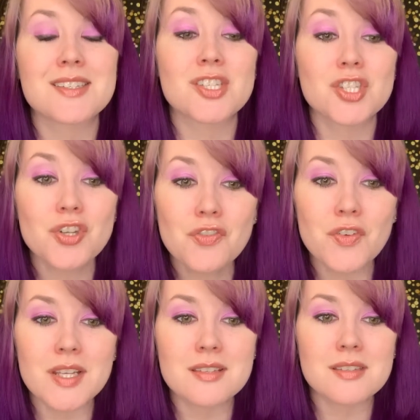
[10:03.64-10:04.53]

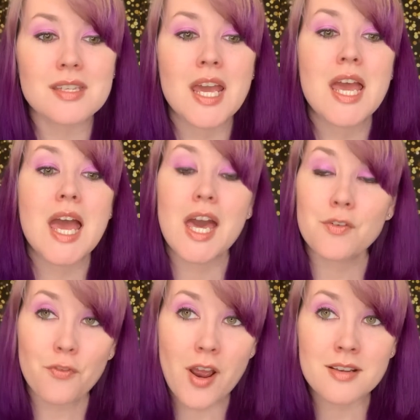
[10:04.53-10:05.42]
servants
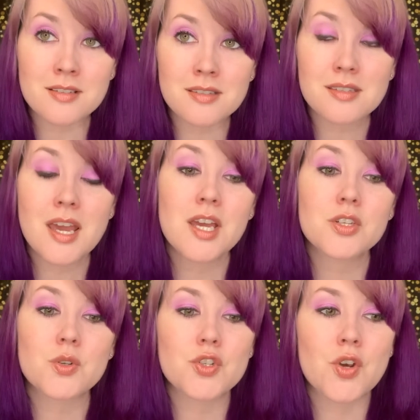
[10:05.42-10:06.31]
and friends
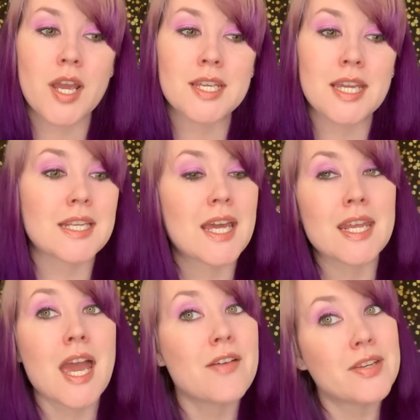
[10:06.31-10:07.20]
to try and gain
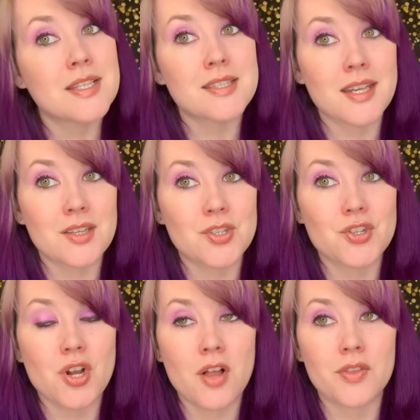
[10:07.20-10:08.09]
any evidence against
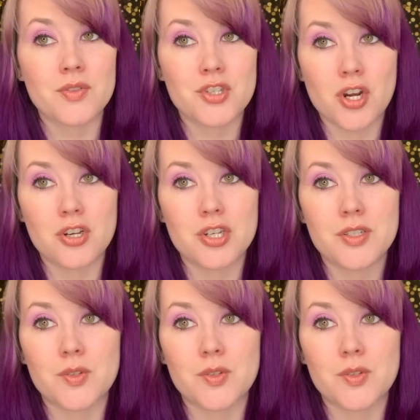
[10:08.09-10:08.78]
her on those charges.